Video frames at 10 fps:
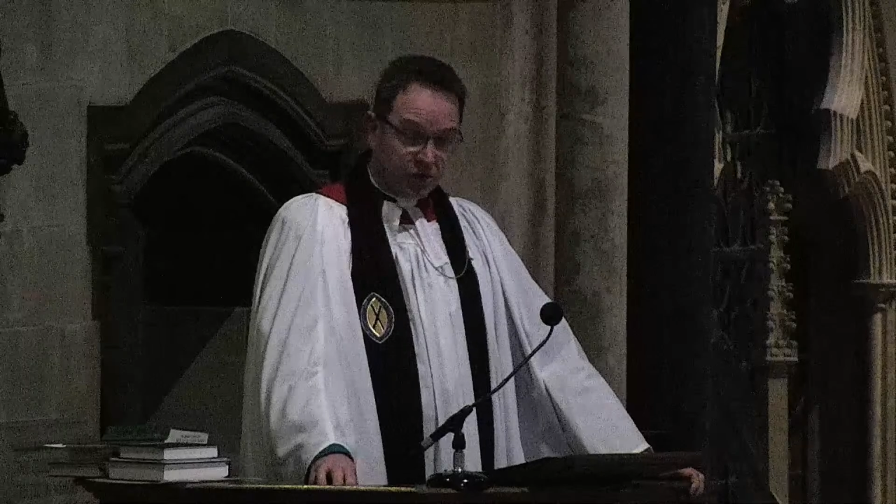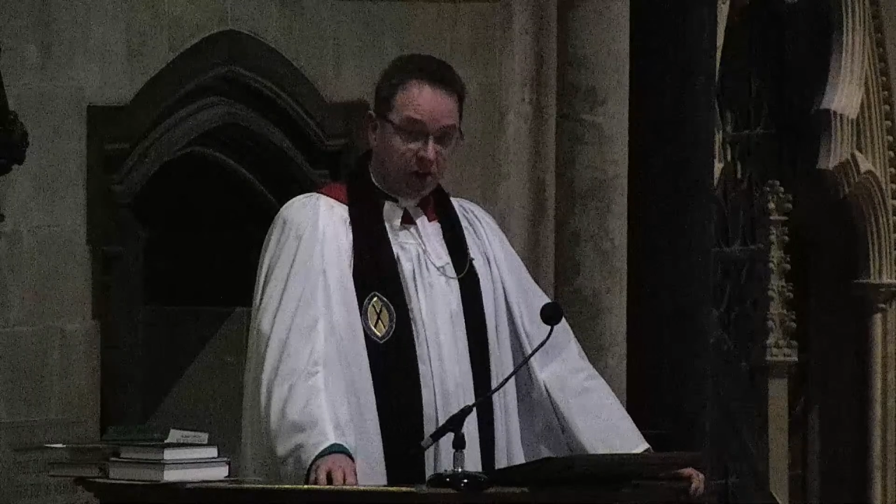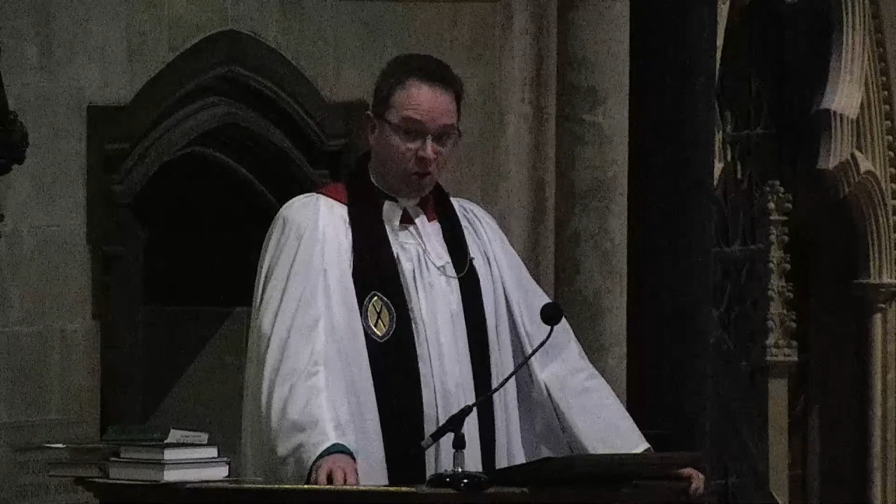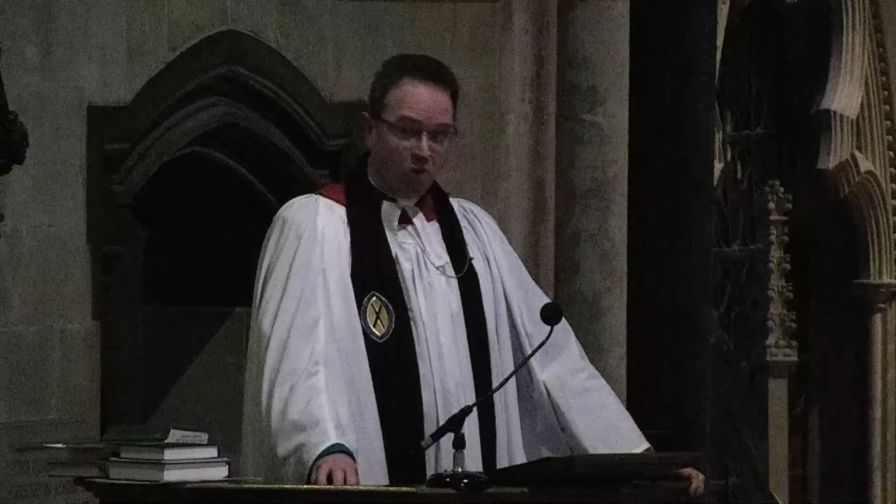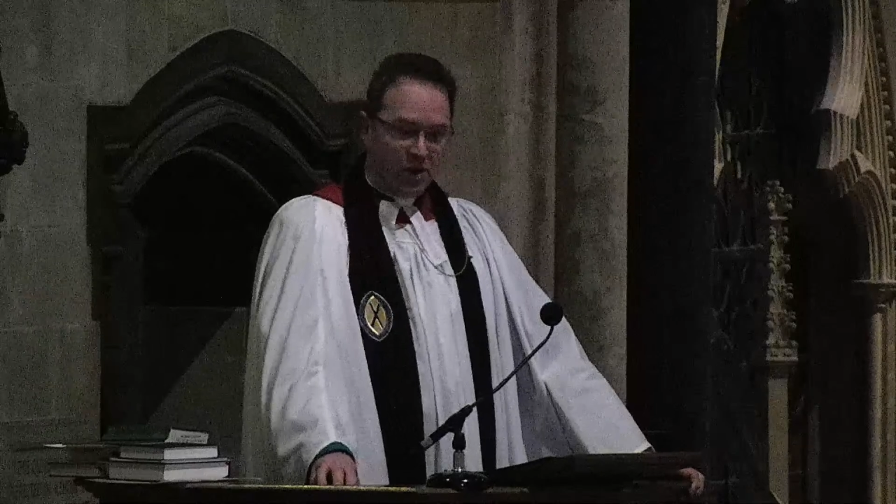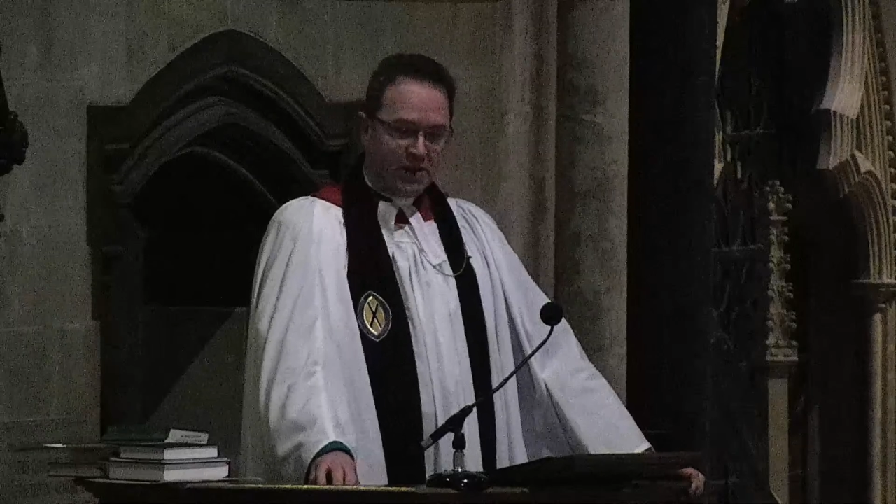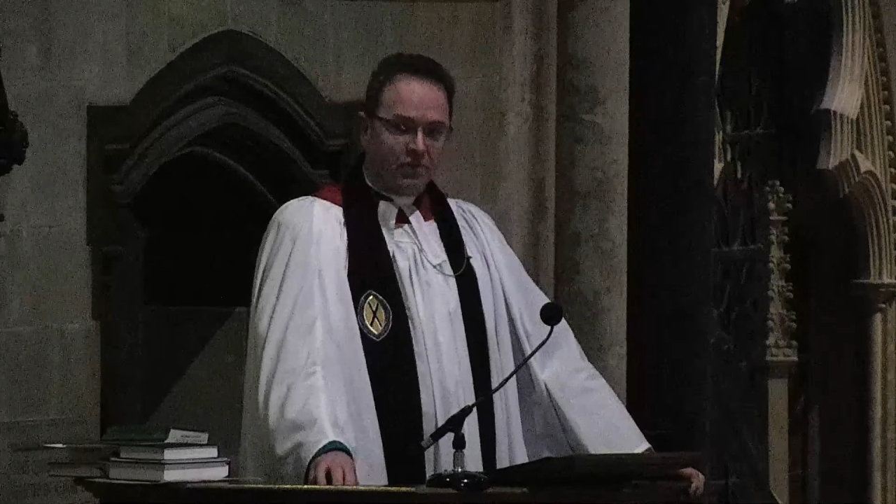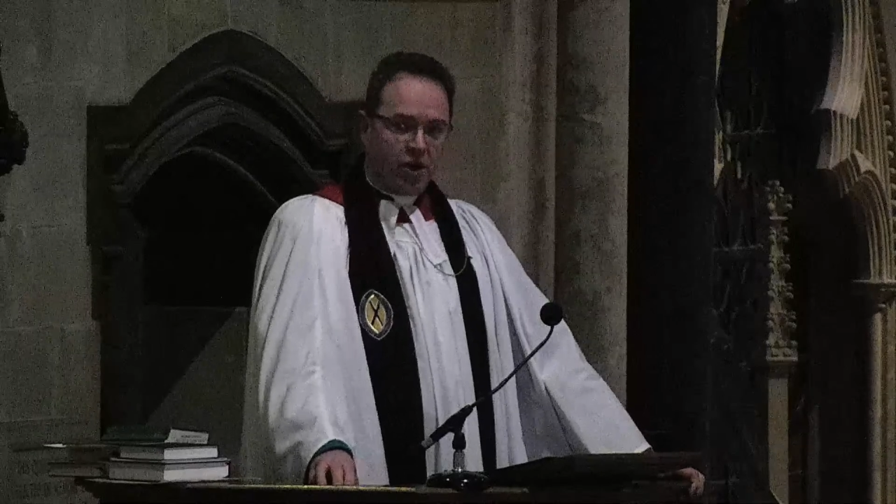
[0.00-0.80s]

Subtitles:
of the glory of